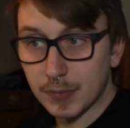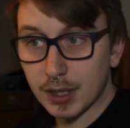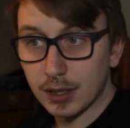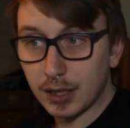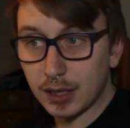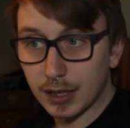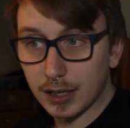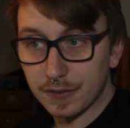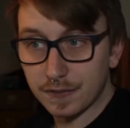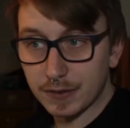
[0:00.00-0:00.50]

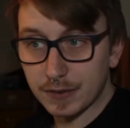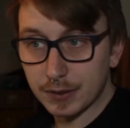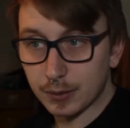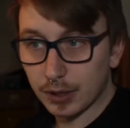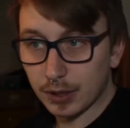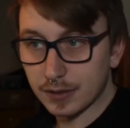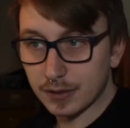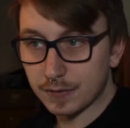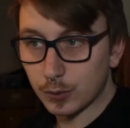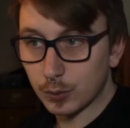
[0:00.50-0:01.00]
I feel
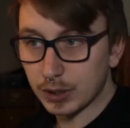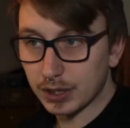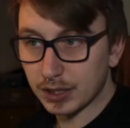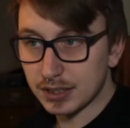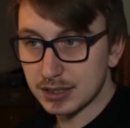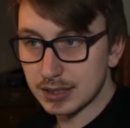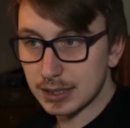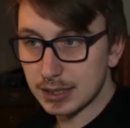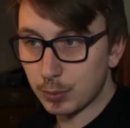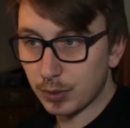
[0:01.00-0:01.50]
like falling
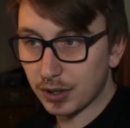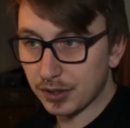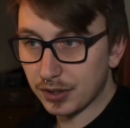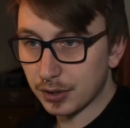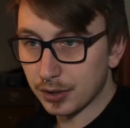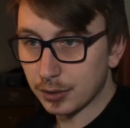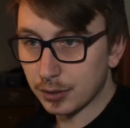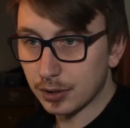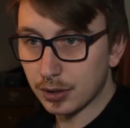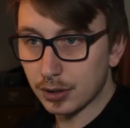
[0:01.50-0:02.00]
asleep with you.
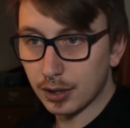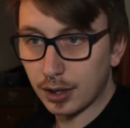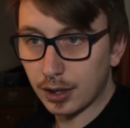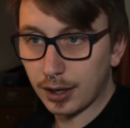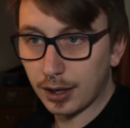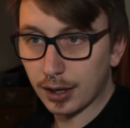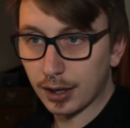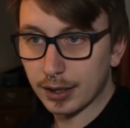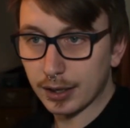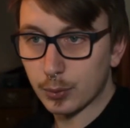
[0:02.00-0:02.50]
I
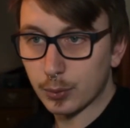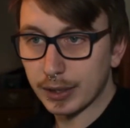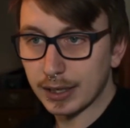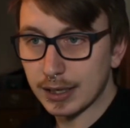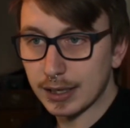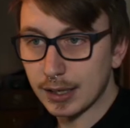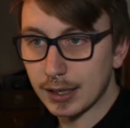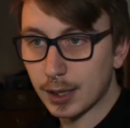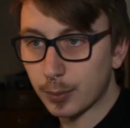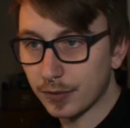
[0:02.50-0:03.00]
like waking
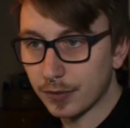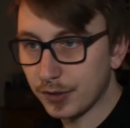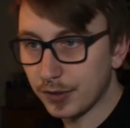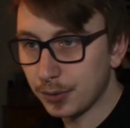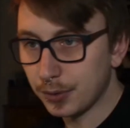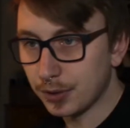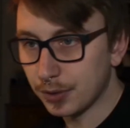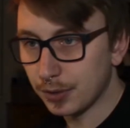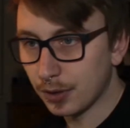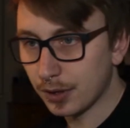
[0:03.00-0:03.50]
up with you
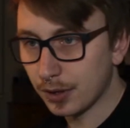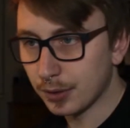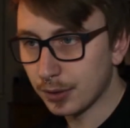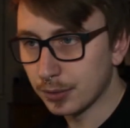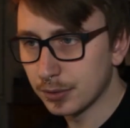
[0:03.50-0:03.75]
too though.